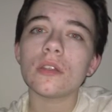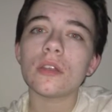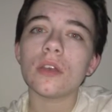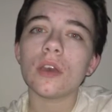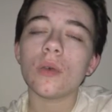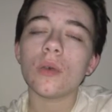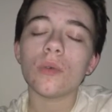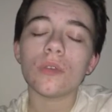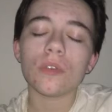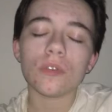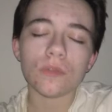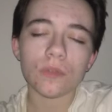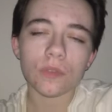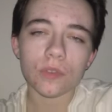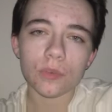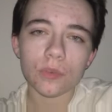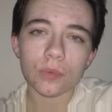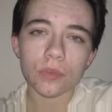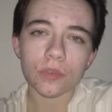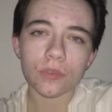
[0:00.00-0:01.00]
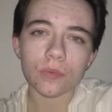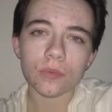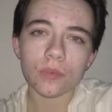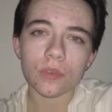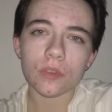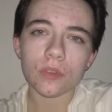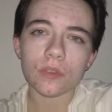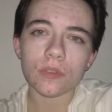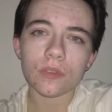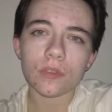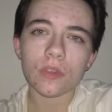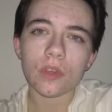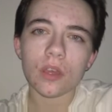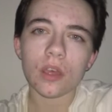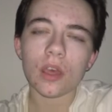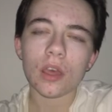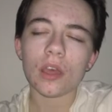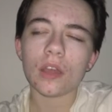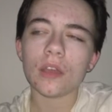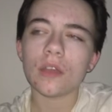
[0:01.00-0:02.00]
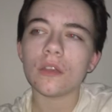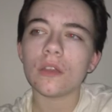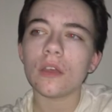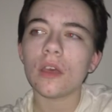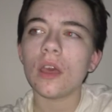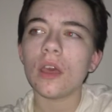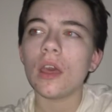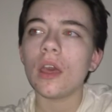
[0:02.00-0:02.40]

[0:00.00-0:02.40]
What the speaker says: how wonderful this person was, and